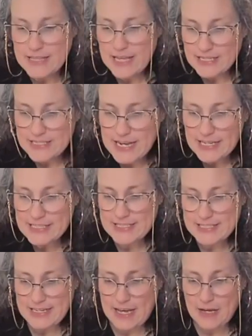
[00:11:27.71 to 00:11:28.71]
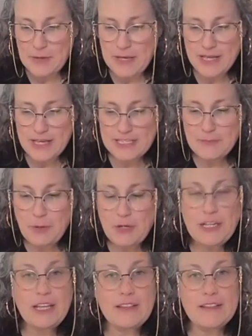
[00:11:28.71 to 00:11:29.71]
that next step is
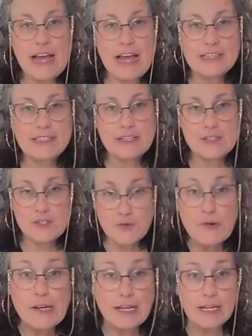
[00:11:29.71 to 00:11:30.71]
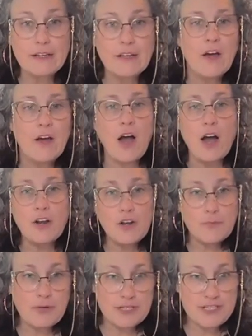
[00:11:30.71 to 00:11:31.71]
putting that screen on
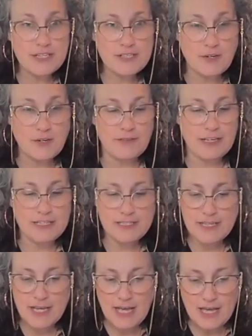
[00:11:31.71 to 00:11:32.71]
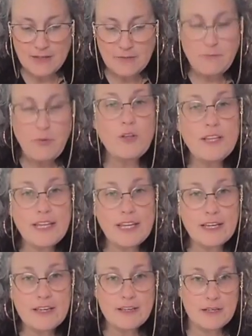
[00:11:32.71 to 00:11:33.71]
our printing surface and then
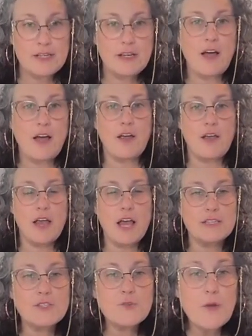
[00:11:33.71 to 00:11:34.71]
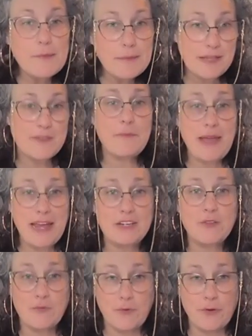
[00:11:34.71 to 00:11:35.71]
pulling or scraping the
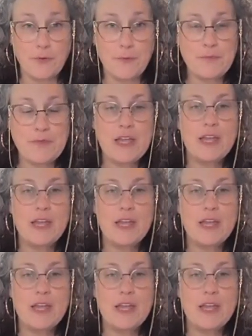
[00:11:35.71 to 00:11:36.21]
paint through.